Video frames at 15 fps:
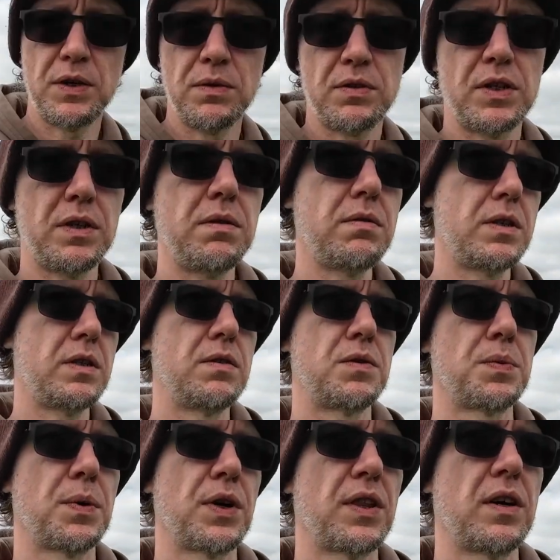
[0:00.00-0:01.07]
you do
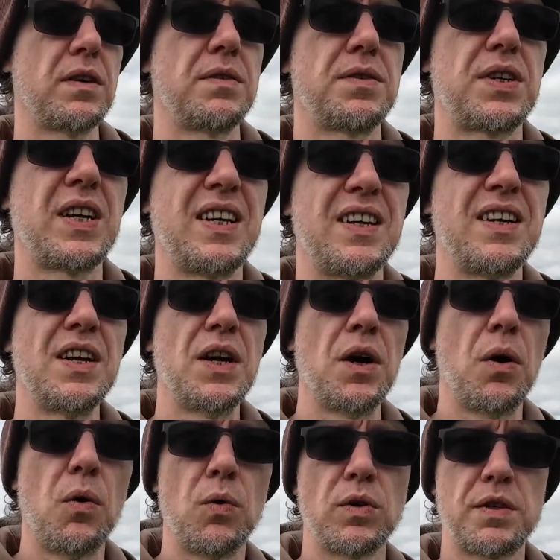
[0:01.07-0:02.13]
use one of those
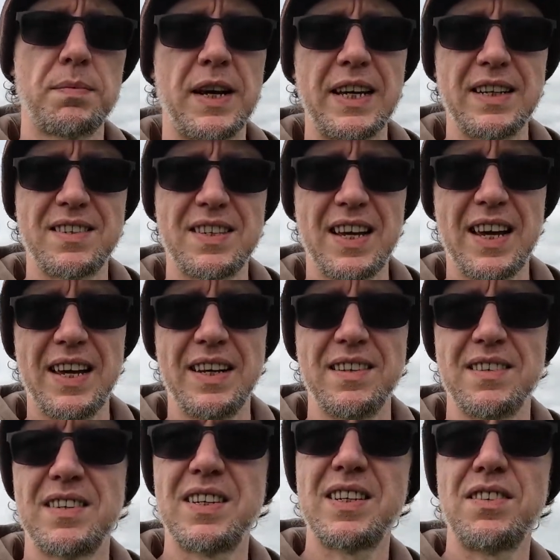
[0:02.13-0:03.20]
automated
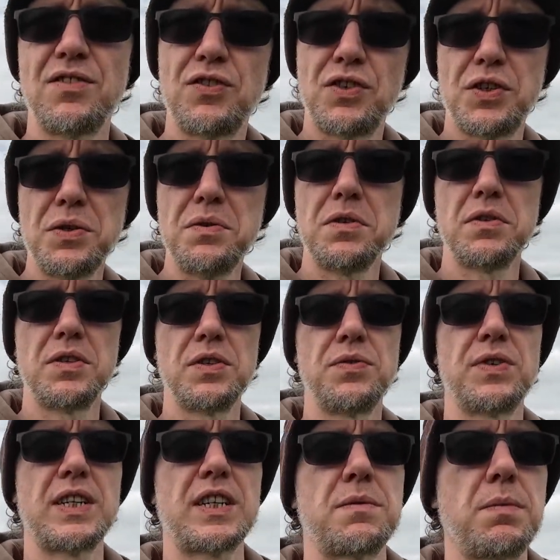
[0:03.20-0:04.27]
settings, do you
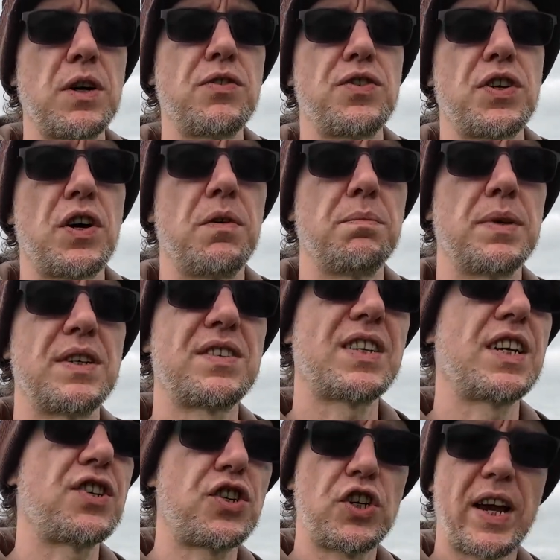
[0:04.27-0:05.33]
use exposure
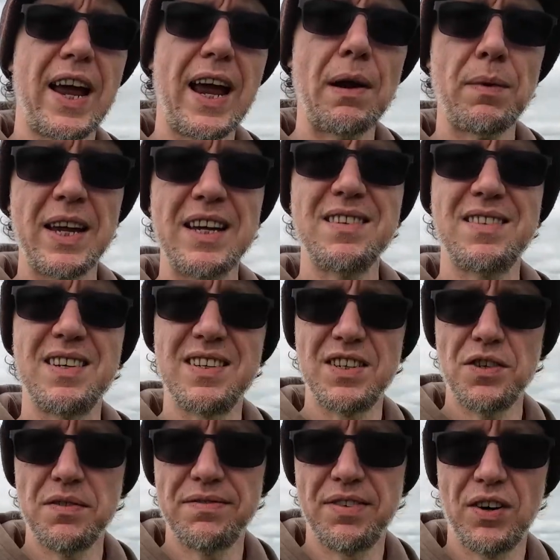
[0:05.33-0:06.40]
compensation? How easy do
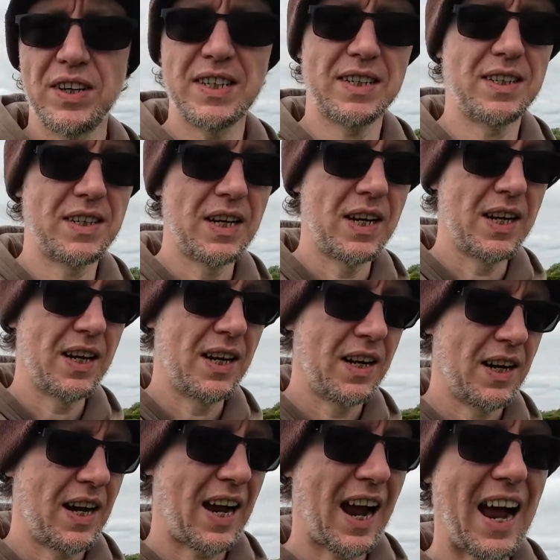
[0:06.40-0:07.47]
you find
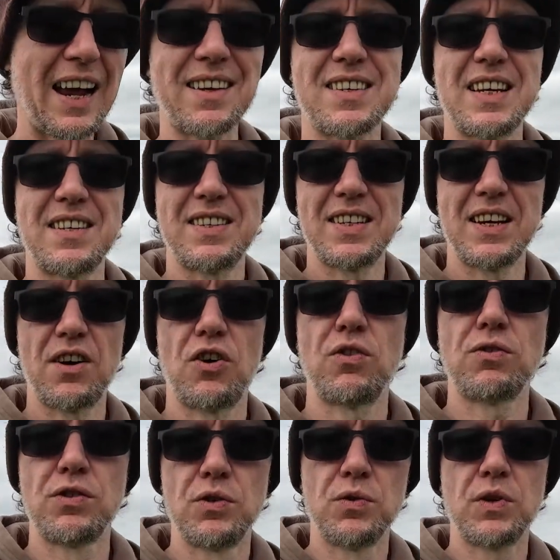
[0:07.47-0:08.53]
accessing it
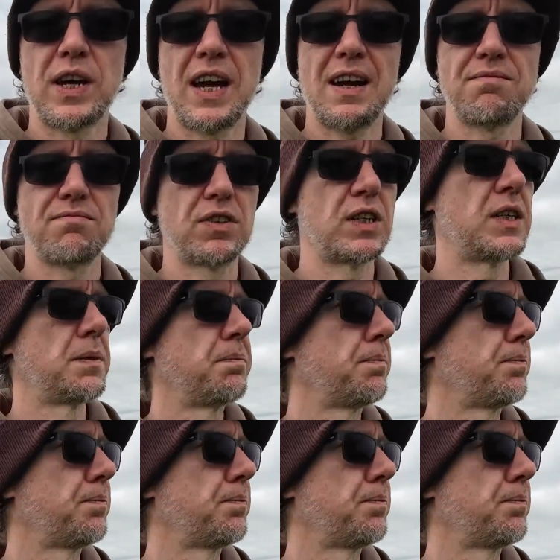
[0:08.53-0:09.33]
on your camera?